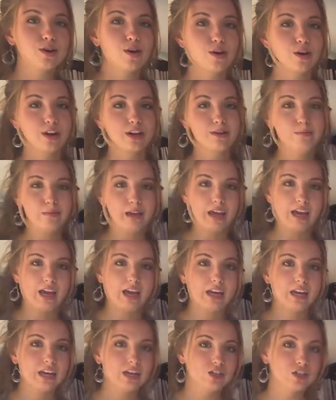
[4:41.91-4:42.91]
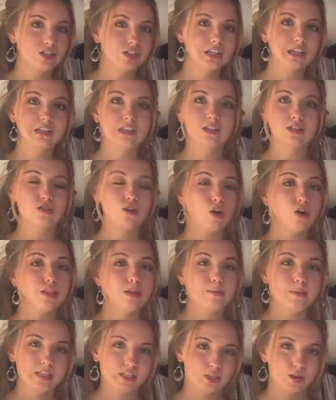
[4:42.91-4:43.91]
already made and just installed
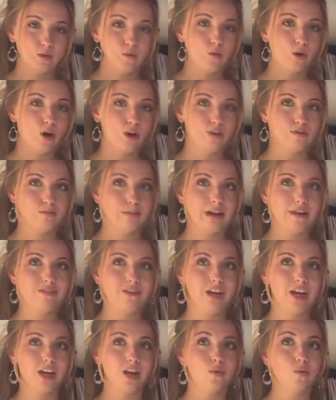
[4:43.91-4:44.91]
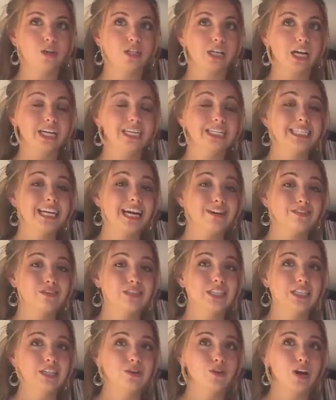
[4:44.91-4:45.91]
them into the wall of my van, which I
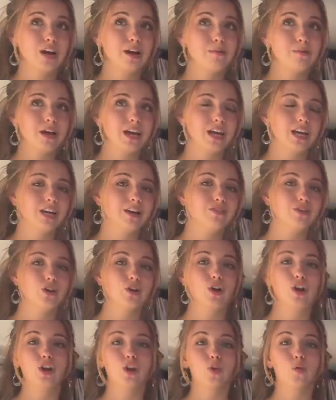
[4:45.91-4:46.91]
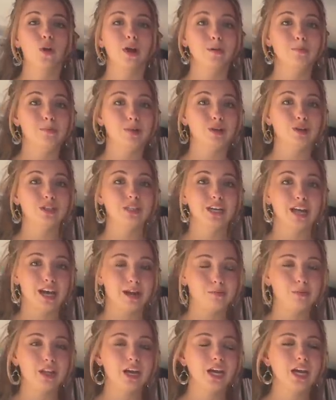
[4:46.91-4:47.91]
definitely recommend if you're on a quick build
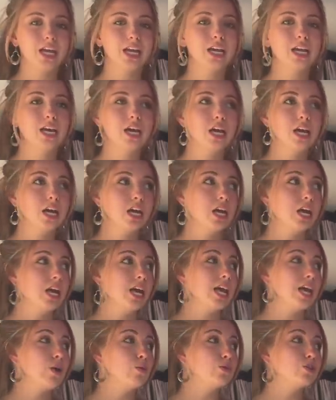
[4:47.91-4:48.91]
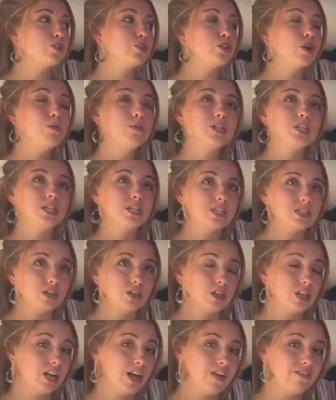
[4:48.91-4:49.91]
timeline it was so much
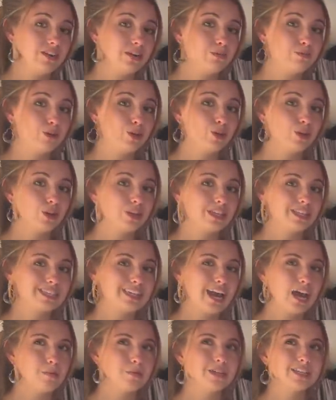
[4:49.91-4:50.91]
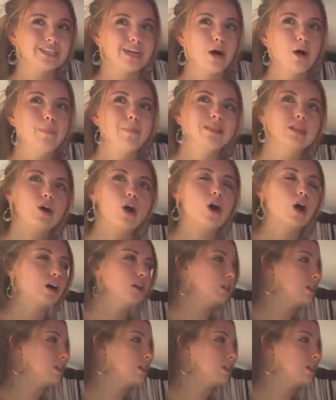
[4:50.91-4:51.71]
easier than having to build all these cabinets out. But the hard